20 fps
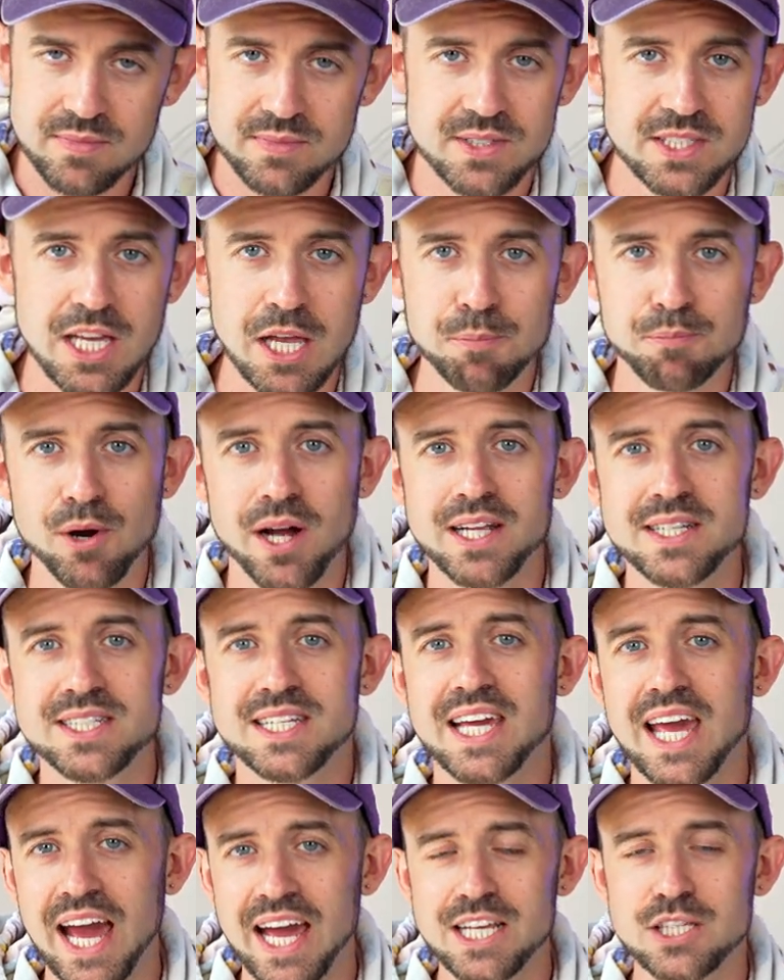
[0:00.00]

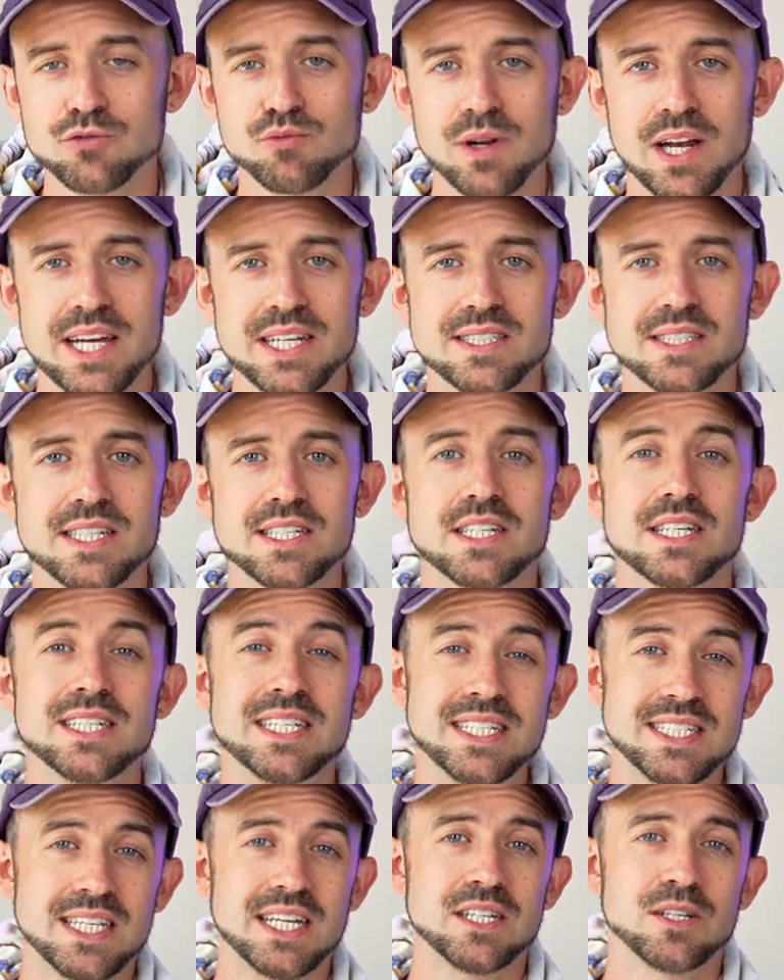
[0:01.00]
Dbrand case related,
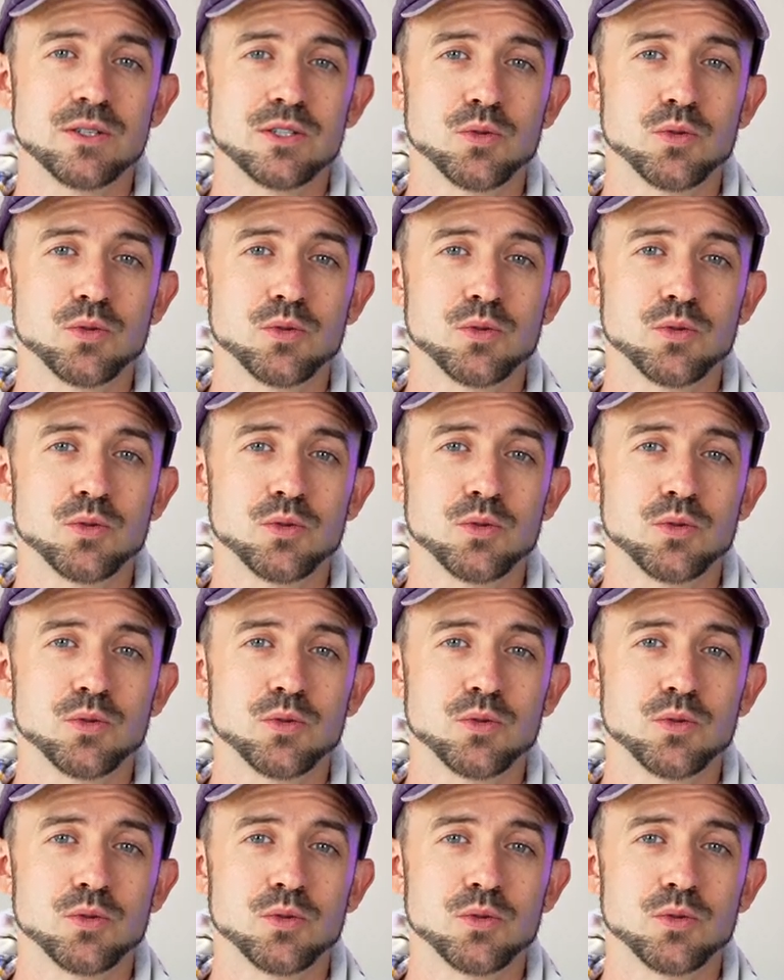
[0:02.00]
Nintendo